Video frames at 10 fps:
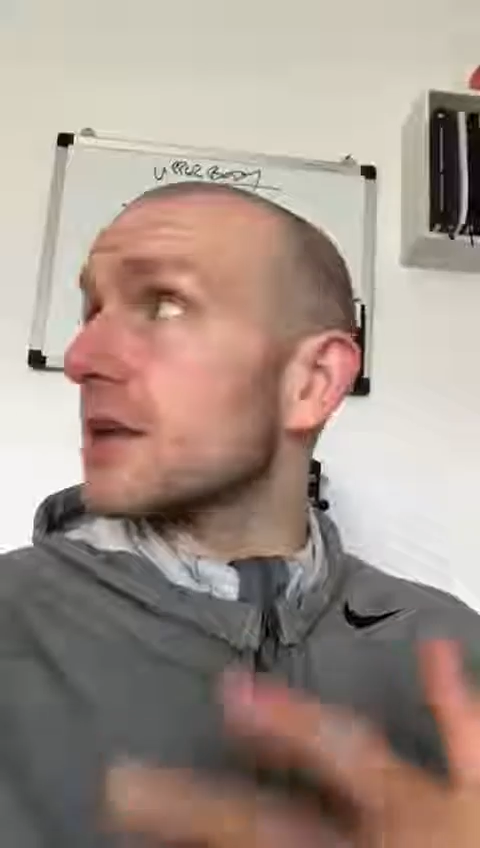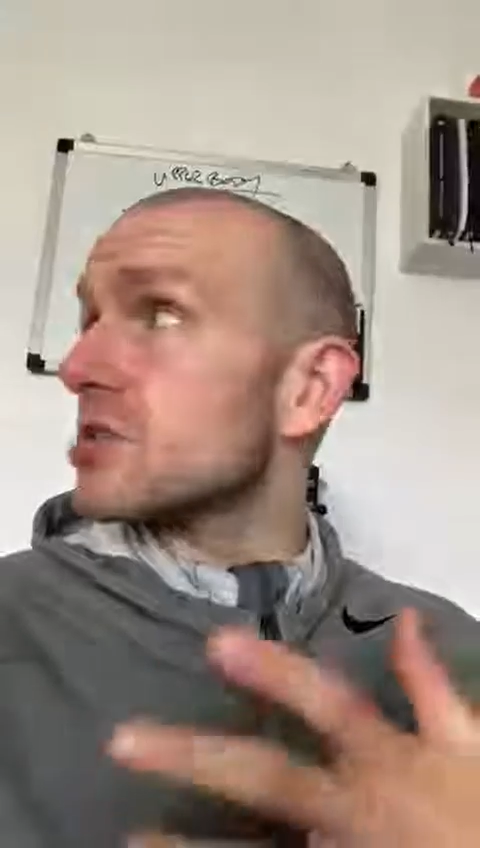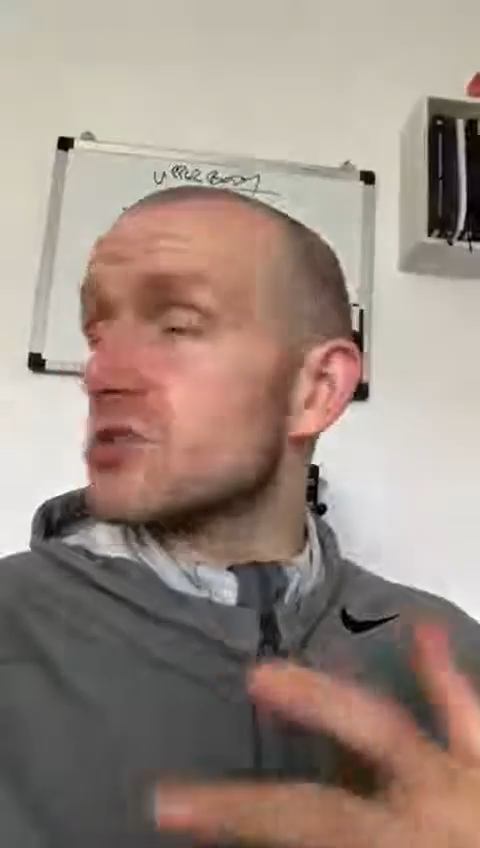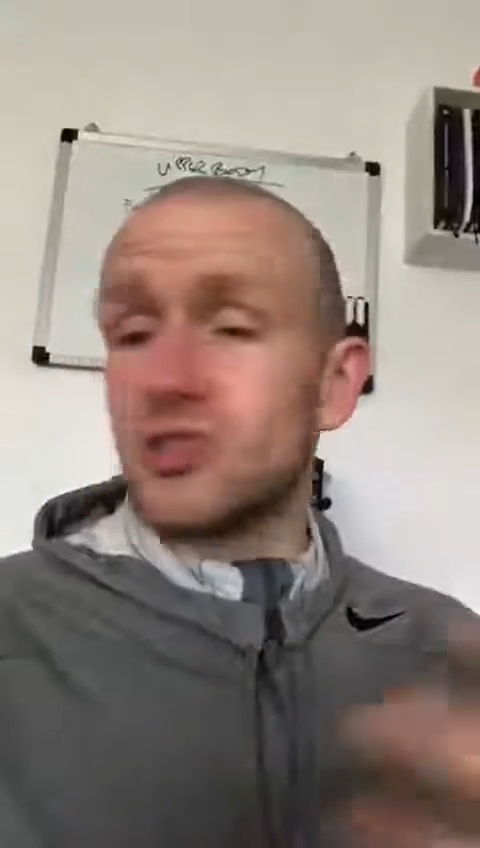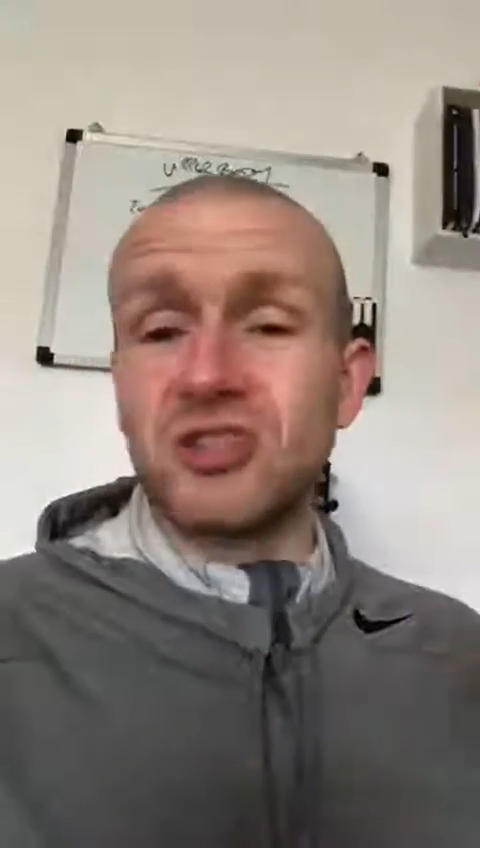you
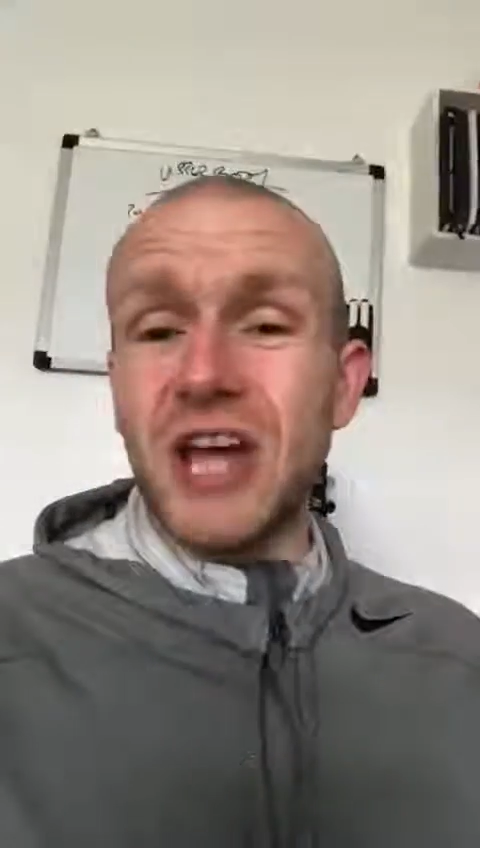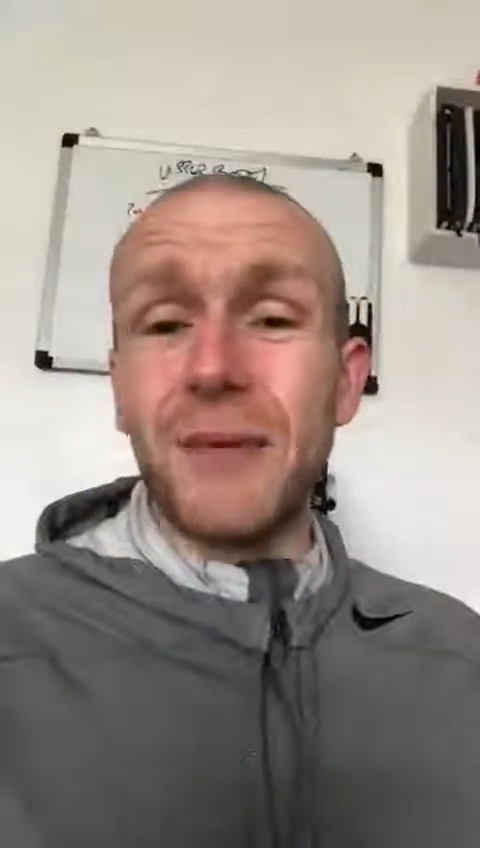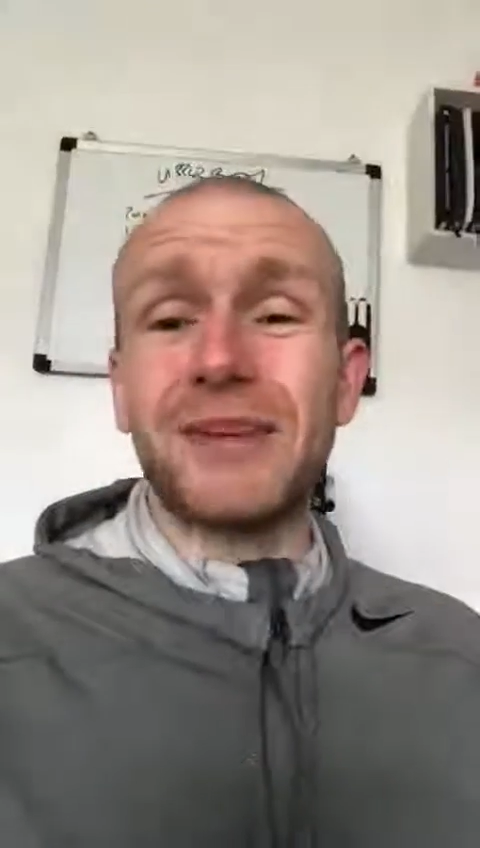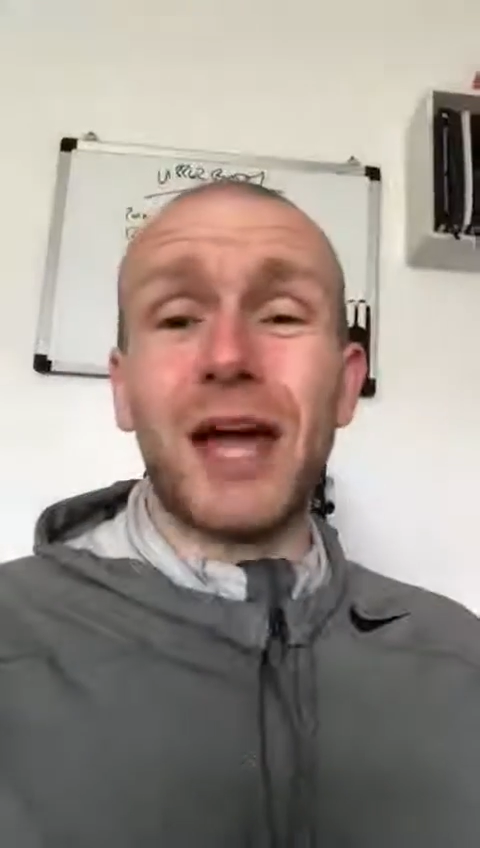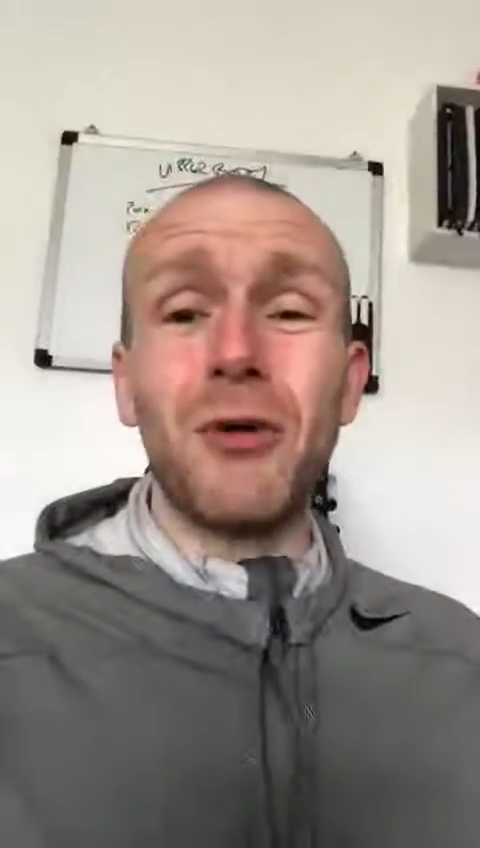can
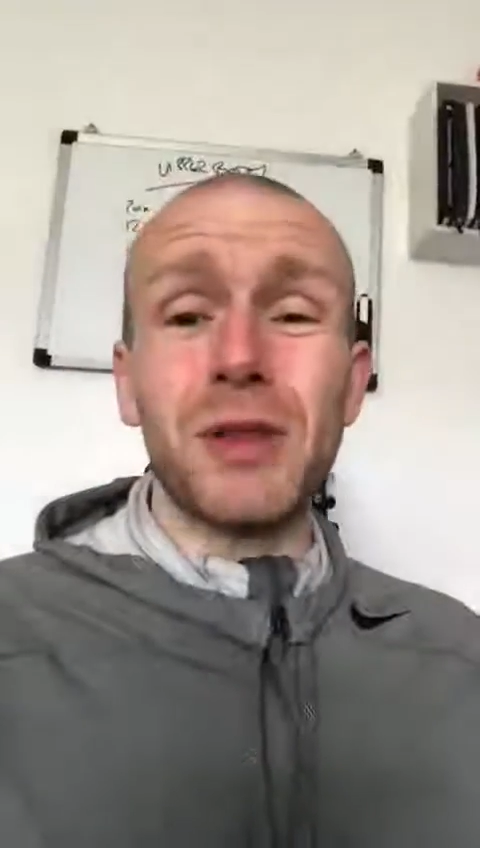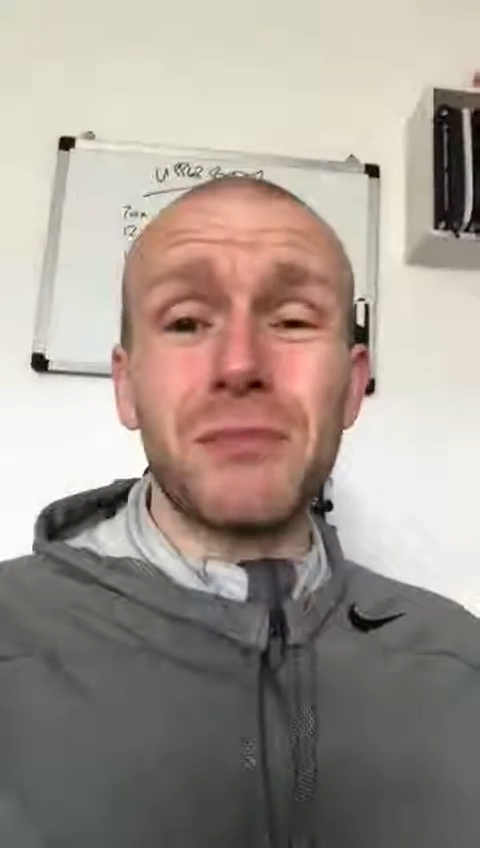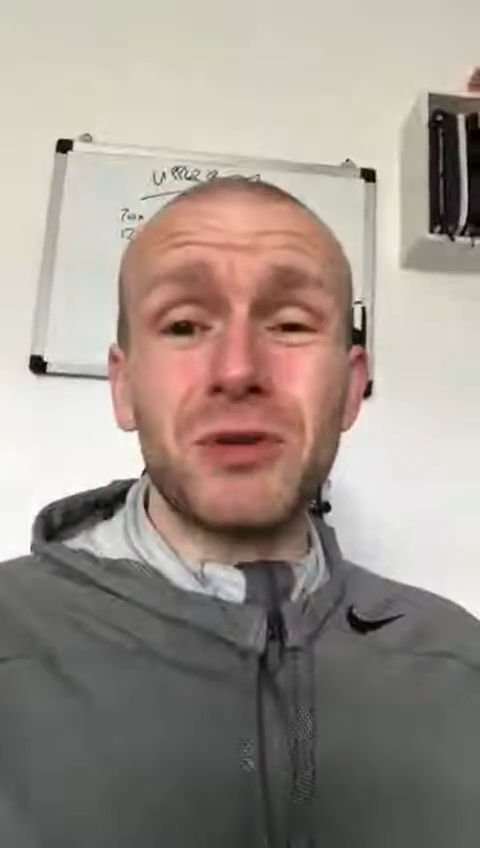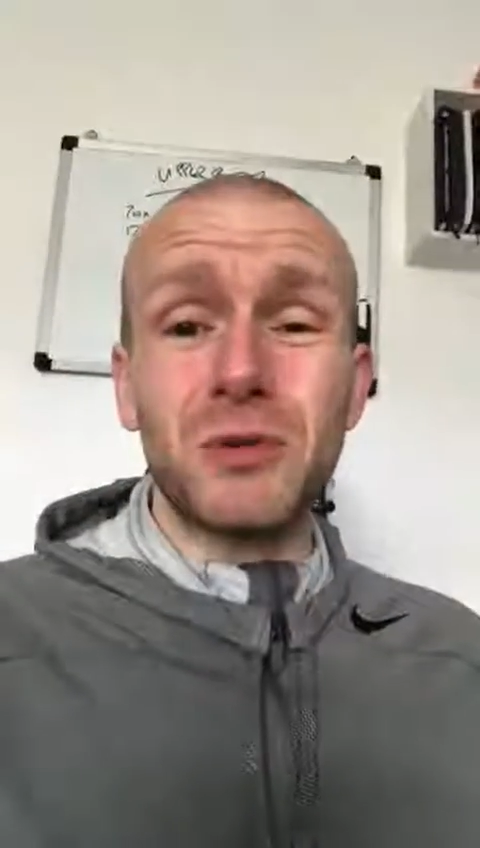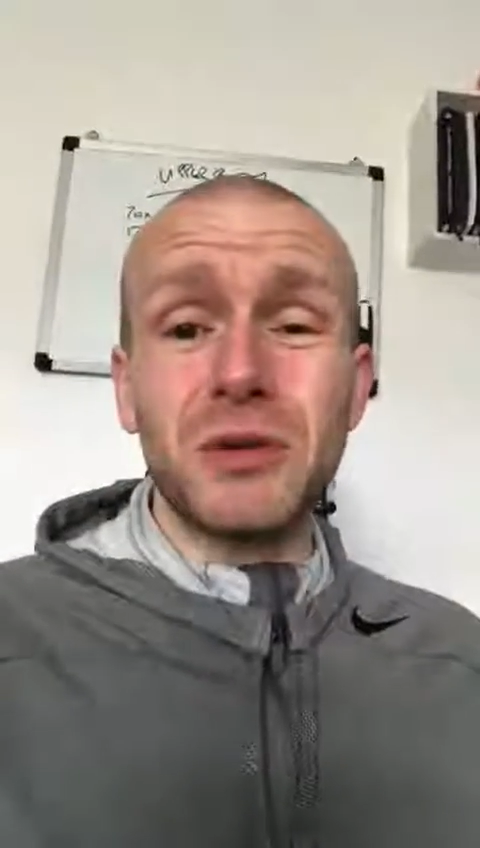jam a towel
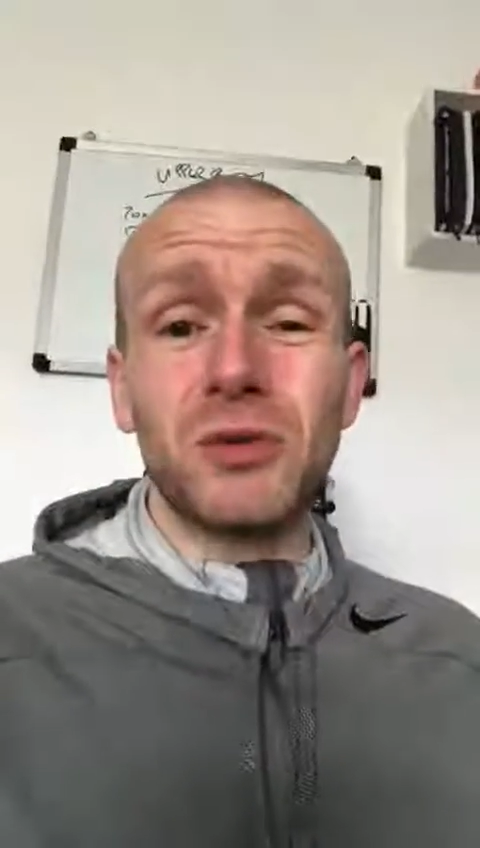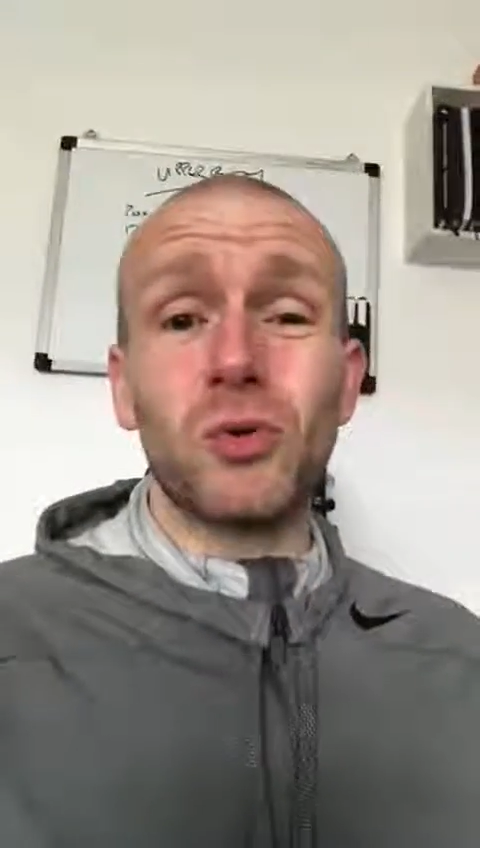in between your